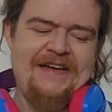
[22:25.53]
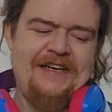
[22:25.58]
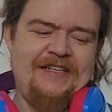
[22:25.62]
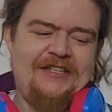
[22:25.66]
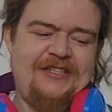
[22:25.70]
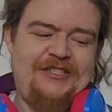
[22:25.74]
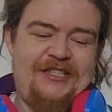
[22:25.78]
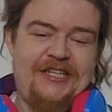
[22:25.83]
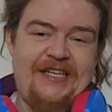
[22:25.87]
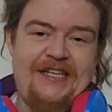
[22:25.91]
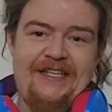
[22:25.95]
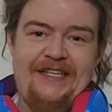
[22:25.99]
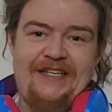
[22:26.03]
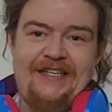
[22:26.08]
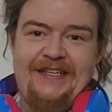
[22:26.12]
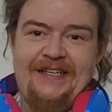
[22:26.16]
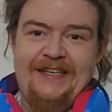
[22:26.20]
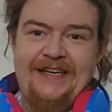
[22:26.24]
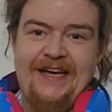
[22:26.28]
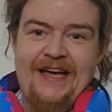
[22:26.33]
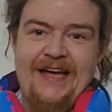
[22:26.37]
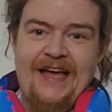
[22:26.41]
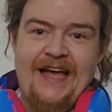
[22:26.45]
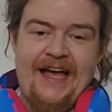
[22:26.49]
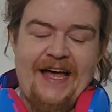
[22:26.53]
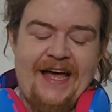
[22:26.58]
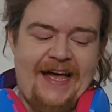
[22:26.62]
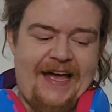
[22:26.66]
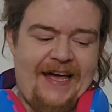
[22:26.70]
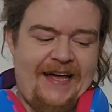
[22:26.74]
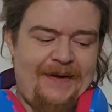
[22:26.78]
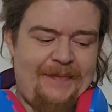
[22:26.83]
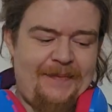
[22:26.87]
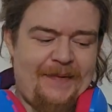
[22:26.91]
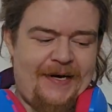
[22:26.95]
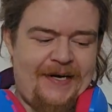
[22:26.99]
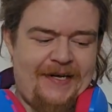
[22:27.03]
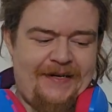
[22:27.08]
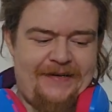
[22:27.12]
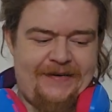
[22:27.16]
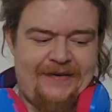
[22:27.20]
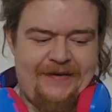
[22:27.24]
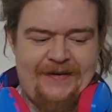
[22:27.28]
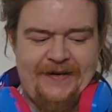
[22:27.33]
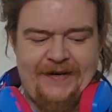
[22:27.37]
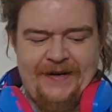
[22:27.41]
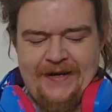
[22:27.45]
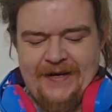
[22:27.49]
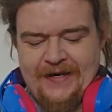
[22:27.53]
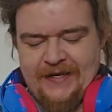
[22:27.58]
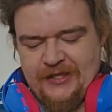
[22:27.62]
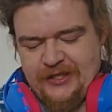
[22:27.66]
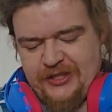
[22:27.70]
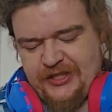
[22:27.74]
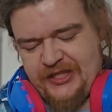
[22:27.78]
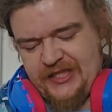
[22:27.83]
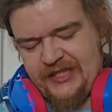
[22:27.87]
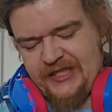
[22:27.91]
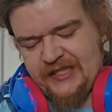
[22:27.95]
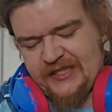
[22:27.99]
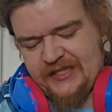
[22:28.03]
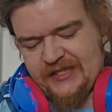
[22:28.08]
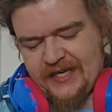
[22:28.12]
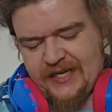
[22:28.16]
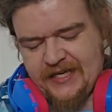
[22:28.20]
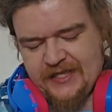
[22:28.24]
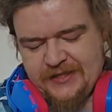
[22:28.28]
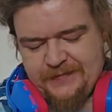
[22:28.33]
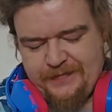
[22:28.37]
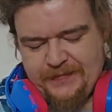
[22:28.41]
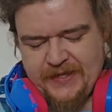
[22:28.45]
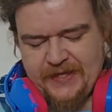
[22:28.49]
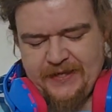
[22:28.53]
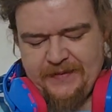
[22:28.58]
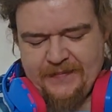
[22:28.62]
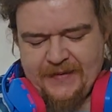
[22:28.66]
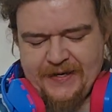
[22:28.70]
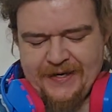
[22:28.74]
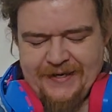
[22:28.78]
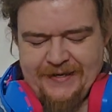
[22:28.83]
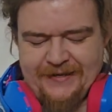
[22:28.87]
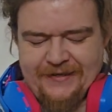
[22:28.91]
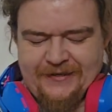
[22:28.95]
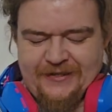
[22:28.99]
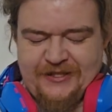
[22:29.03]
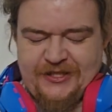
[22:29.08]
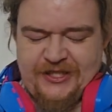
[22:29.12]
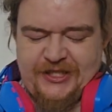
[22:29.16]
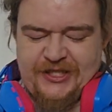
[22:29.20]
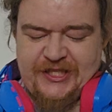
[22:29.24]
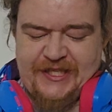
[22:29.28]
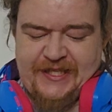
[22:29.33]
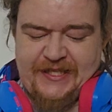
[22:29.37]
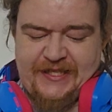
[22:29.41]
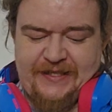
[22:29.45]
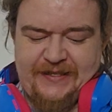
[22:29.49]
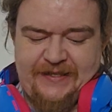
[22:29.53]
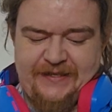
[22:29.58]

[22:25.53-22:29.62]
G, A minor, G slash B minor, G.